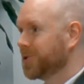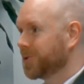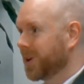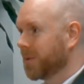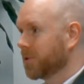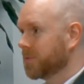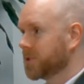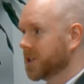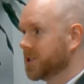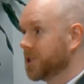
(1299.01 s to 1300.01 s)
to enable them
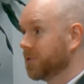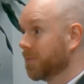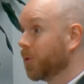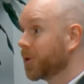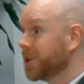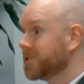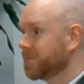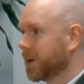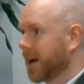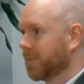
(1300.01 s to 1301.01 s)
to continue a
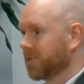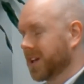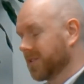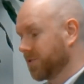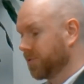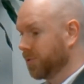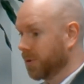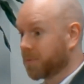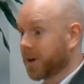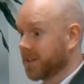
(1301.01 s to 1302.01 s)
mortgage. Perhaps that's
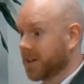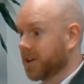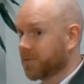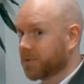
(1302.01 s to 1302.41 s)
through a breakdown of